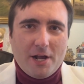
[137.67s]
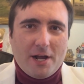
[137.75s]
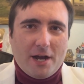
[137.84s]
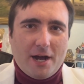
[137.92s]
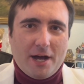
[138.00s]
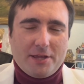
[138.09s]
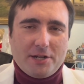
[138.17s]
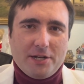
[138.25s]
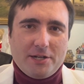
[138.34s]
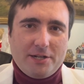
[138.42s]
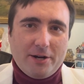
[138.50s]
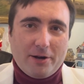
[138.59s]
the
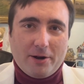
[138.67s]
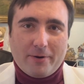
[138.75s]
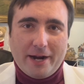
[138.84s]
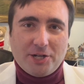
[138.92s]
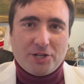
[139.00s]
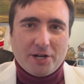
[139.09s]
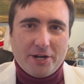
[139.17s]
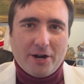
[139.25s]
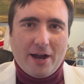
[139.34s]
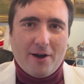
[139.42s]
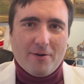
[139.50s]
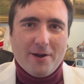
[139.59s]
deterioration, you
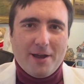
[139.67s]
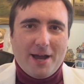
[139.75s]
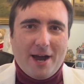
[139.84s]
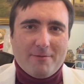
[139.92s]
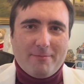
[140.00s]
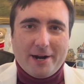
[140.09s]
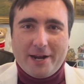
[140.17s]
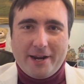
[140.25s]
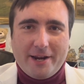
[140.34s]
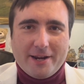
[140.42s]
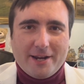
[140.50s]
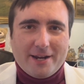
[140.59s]
know, how
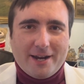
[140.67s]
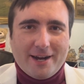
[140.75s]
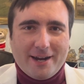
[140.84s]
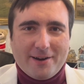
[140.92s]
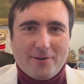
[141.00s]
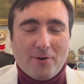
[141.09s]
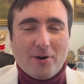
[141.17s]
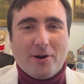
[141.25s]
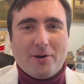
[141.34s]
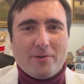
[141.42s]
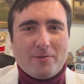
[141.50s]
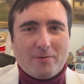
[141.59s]
money
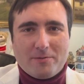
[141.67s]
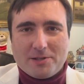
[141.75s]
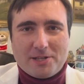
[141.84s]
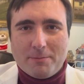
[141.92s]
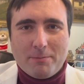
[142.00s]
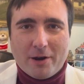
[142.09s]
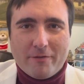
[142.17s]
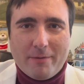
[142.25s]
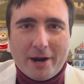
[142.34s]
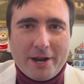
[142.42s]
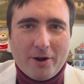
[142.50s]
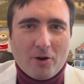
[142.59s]
or symbol of
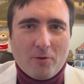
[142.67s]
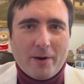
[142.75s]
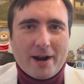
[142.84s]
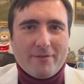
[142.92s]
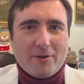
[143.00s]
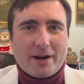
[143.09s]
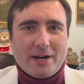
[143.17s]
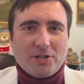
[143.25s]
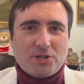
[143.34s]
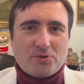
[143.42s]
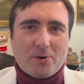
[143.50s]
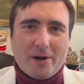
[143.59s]
money or whatever can
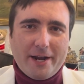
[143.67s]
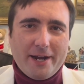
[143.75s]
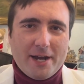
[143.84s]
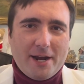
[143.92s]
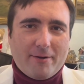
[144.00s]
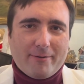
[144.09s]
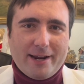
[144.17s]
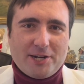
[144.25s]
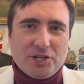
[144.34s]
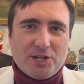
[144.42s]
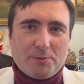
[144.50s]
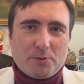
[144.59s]
destroy
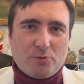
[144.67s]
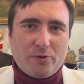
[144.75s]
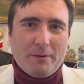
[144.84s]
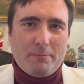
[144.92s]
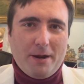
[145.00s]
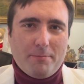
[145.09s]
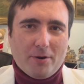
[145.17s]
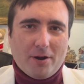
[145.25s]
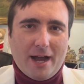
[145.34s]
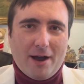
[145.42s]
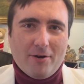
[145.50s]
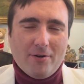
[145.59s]
relationships between people,
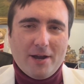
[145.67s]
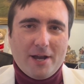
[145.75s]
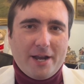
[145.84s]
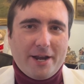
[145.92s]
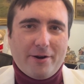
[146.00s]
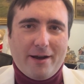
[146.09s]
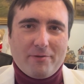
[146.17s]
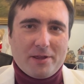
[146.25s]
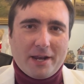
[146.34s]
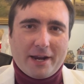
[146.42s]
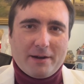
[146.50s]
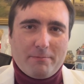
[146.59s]
how, you know,
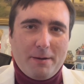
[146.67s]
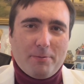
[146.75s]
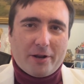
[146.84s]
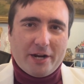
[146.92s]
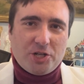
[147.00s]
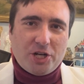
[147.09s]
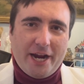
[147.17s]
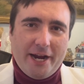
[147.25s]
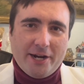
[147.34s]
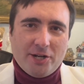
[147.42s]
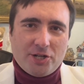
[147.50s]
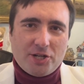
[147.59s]
everything can, people can
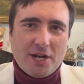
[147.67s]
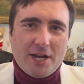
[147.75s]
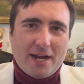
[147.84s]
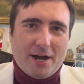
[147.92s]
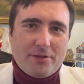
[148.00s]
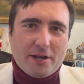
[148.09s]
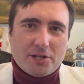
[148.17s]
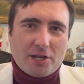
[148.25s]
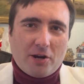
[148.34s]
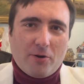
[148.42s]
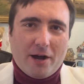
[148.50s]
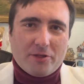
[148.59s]
change, how things
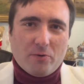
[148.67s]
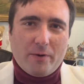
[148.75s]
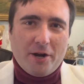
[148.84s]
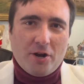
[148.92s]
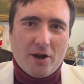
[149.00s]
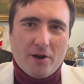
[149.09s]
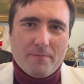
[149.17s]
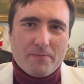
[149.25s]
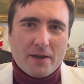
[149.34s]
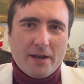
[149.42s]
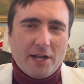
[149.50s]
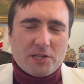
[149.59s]
can go out the window.
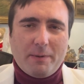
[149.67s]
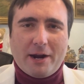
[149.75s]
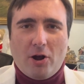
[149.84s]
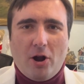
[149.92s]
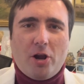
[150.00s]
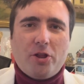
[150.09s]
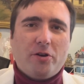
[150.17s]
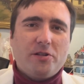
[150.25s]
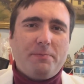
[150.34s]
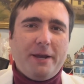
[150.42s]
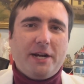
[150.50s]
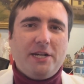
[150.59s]
It's about all those
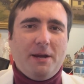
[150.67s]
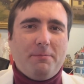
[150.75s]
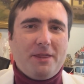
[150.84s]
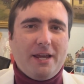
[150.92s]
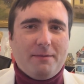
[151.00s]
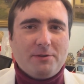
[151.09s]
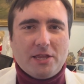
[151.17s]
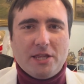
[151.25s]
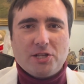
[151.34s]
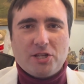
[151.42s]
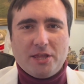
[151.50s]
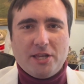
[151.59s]
big, deep themes in
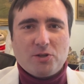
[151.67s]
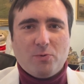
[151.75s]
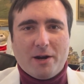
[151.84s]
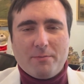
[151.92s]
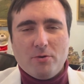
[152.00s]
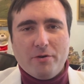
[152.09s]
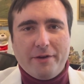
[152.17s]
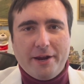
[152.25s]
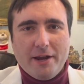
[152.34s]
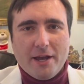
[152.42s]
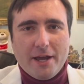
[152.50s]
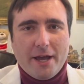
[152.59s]
this one
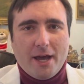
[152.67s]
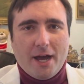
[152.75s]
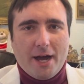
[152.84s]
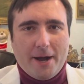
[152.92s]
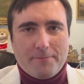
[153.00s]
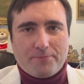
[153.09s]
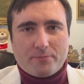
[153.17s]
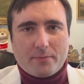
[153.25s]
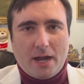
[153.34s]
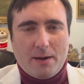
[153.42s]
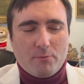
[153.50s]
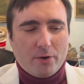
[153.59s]
movie. I'm
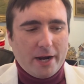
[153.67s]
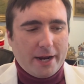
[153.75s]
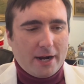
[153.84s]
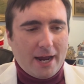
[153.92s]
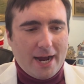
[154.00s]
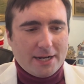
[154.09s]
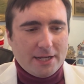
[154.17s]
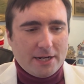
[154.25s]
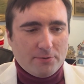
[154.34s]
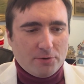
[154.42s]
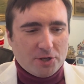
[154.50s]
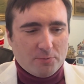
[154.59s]
really glad that
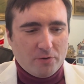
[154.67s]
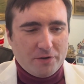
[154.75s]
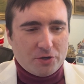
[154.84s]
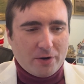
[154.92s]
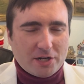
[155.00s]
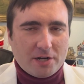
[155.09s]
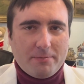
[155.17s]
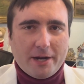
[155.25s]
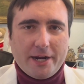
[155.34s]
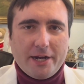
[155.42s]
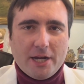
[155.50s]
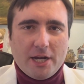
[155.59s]
it was a movie directed
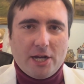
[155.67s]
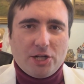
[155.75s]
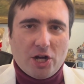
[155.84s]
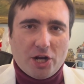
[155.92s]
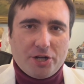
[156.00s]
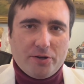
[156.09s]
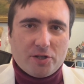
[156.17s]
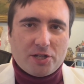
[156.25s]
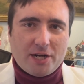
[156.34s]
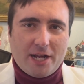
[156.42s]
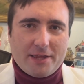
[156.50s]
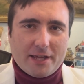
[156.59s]
by John
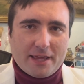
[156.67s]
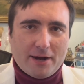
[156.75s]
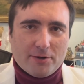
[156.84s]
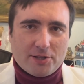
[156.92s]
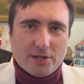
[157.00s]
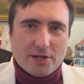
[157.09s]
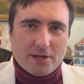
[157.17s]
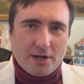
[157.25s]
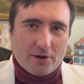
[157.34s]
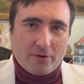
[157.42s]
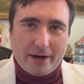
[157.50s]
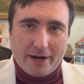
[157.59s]
Huston. I think that was
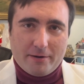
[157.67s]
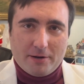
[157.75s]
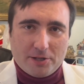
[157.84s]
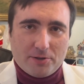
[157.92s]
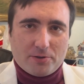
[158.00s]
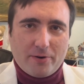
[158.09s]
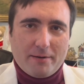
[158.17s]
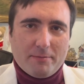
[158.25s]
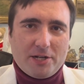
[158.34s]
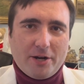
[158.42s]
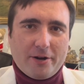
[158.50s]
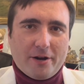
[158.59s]
this was great
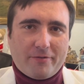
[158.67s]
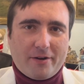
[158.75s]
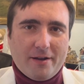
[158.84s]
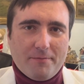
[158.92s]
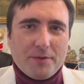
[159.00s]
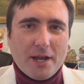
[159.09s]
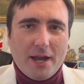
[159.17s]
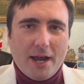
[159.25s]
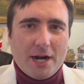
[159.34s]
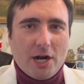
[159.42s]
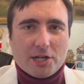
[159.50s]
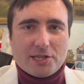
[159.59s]
material for him.
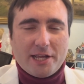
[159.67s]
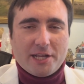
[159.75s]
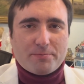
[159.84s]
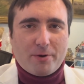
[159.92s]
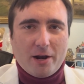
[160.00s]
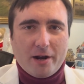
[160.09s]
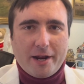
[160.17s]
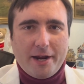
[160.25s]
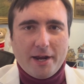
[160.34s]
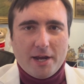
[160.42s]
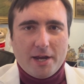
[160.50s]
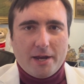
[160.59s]
And honestly, it's
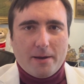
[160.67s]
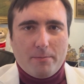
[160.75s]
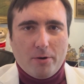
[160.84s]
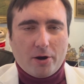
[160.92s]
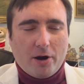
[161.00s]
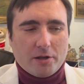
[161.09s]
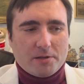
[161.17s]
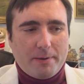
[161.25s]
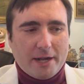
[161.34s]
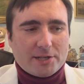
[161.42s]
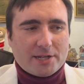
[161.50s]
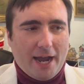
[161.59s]
probably Bogart's
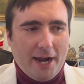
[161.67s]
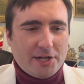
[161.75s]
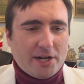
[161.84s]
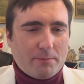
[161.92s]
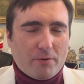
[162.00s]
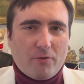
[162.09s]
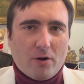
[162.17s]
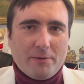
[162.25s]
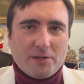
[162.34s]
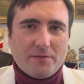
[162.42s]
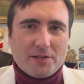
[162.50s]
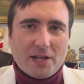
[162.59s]
best acting
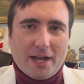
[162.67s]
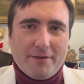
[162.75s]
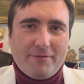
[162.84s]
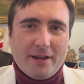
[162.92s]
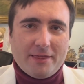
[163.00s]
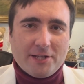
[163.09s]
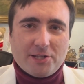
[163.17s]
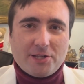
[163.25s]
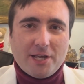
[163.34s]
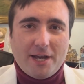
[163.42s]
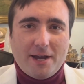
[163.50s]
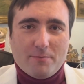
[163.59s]
performance of his life. In this
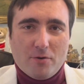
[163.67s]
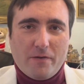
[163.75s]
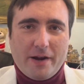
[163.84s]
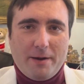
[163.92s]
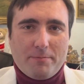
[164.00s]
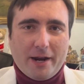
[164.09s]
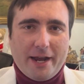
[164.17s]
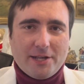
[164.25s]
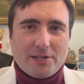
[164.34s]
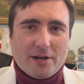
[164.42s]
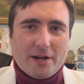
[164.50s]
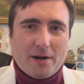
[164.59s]
movie, he
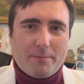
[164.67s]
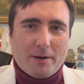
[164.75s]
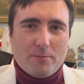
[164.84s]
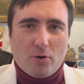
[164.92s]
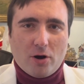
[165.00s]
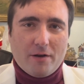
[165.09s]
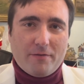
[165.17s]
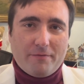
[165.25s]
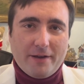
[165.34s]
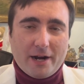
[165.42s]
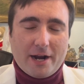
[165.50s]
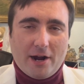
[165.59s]
plays a little bit more of a
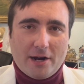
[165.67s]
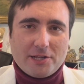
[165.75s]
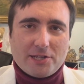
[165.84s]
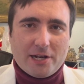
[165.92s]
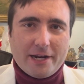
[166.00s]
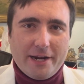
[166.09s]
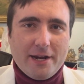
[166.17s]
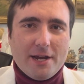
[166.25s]
villain, honestly.